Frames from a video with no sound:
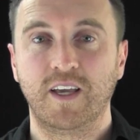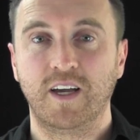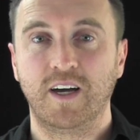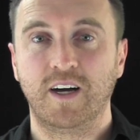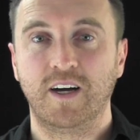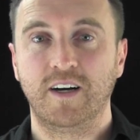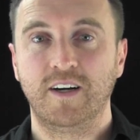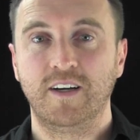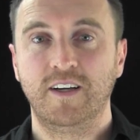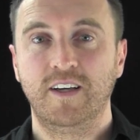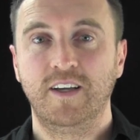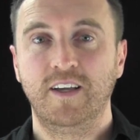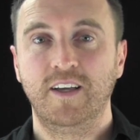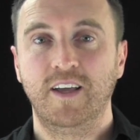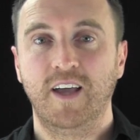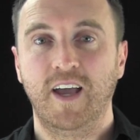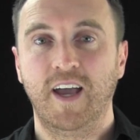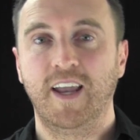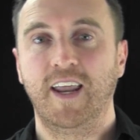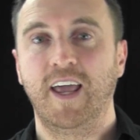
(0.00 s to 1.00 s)
they are
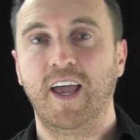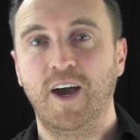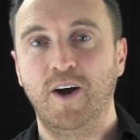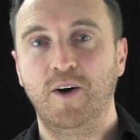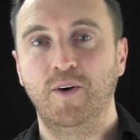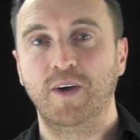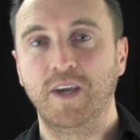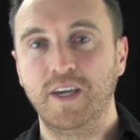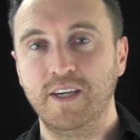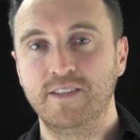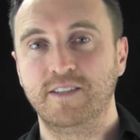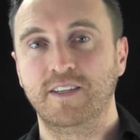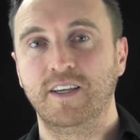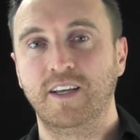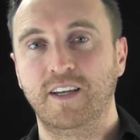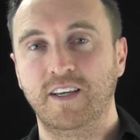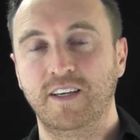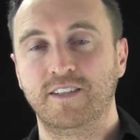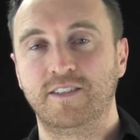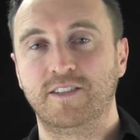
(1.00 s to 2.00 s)
at how
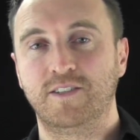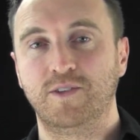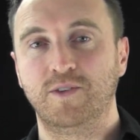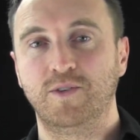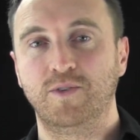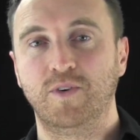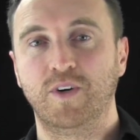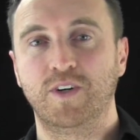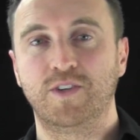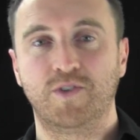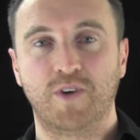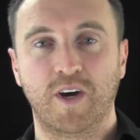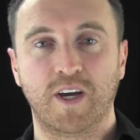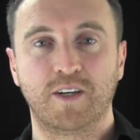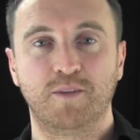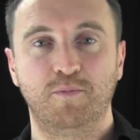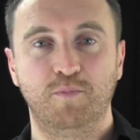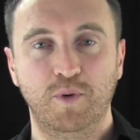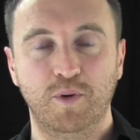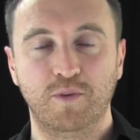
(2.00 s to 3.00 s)
easy it is to
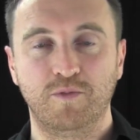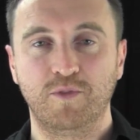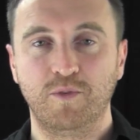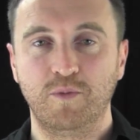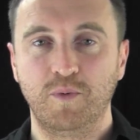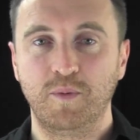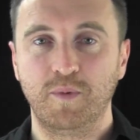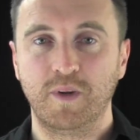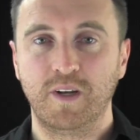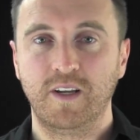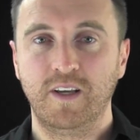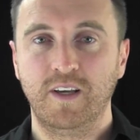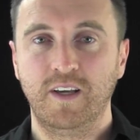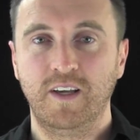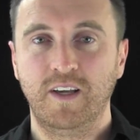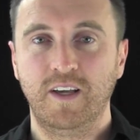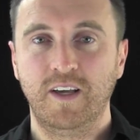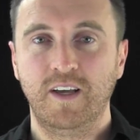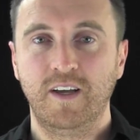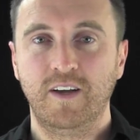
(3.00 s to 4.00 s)
attract beautiful women,
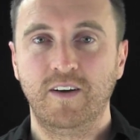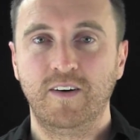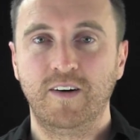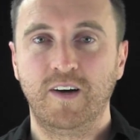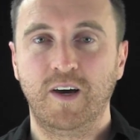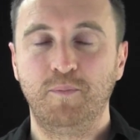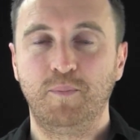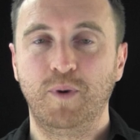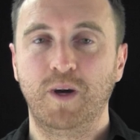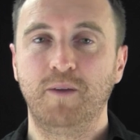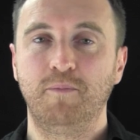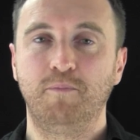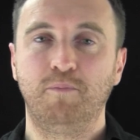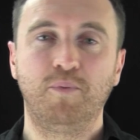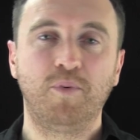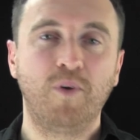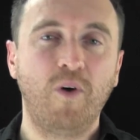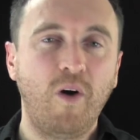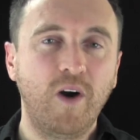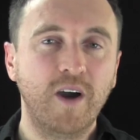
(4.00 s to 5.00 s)
right? But
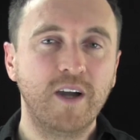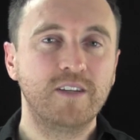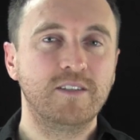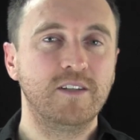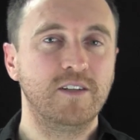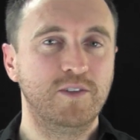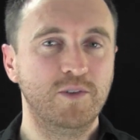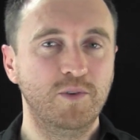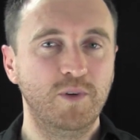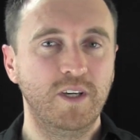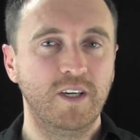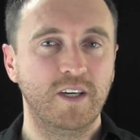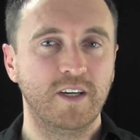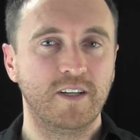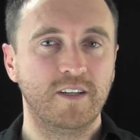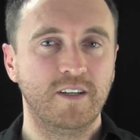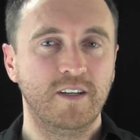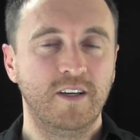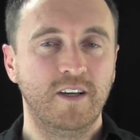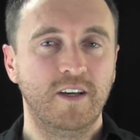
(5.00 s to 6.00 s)
prior to doing
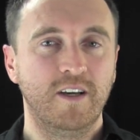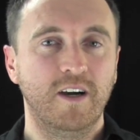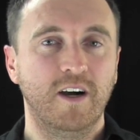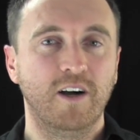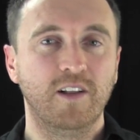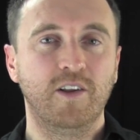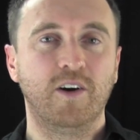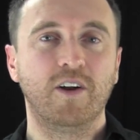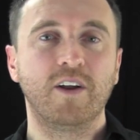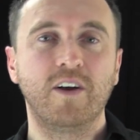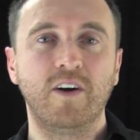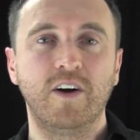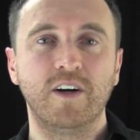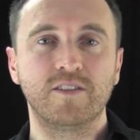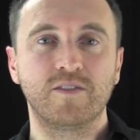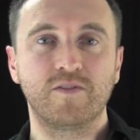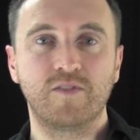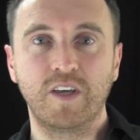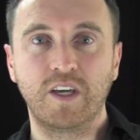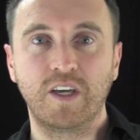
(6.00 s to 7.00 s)
it, a lot of guys are